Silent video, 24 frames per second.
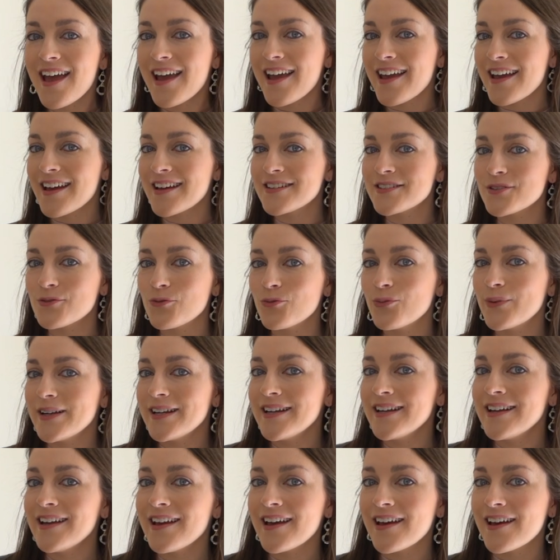And
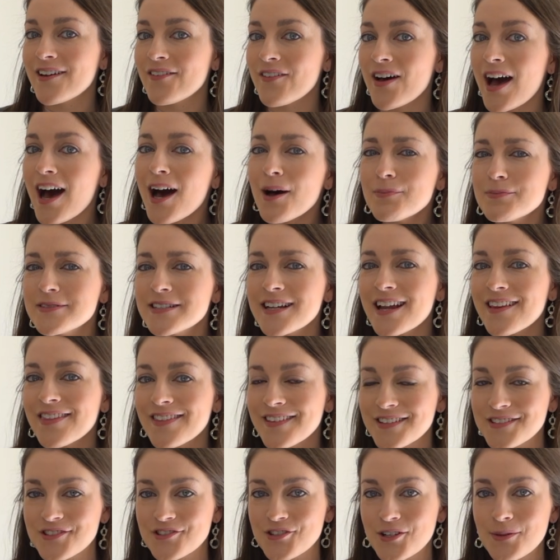we have opted on
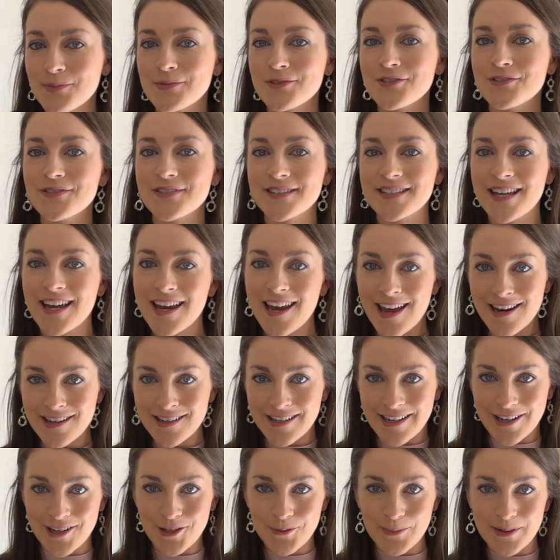this trip to stay at
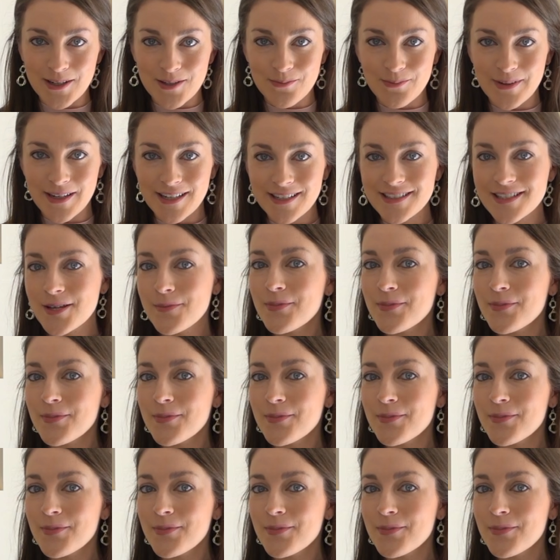an Airbnb.